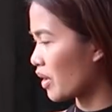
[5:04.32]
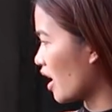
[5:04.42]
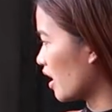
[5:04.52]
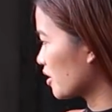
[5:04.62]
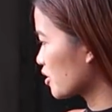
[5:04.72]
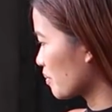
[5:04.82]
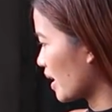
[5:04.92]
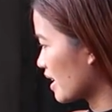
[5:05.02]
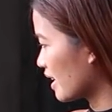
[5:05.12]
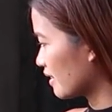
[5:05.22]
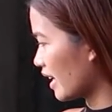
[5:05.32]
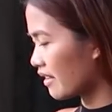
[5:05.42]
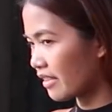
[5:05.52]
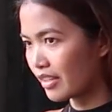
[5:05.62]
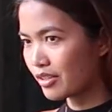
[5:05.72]
well to make it
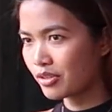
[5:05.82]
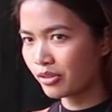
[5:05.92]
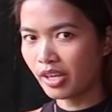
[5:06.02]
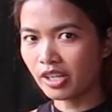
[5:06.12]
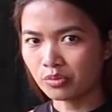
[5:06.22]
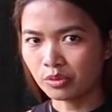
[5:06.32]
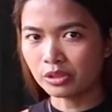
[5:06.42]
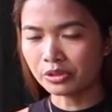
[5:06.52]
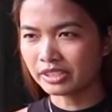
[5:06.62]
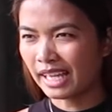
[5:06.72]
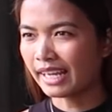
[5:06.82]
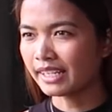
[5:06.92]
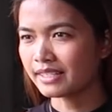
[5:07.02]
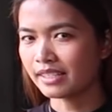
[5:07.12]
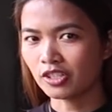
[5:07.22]
like this so that it will look
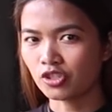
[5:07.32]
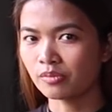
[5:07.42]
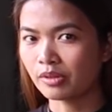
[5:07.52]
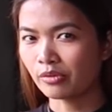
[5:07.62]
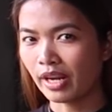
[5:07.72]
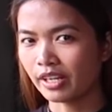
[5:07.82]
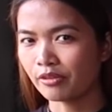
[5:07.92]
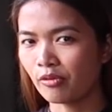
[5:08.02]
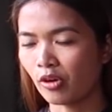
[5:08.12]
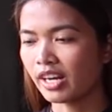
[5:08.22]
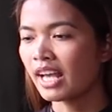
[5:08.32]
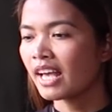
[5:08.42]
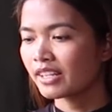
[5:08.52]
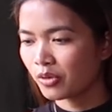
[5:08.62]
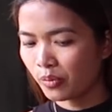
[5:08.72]
nice and it should be ready for
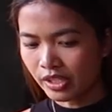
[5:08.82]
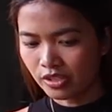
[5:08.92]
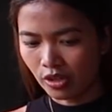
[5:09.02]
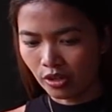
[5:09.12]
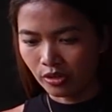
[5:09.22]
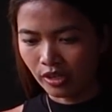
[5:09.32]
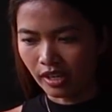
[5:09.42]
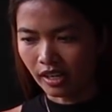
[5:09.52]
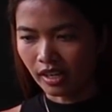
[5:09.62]
the window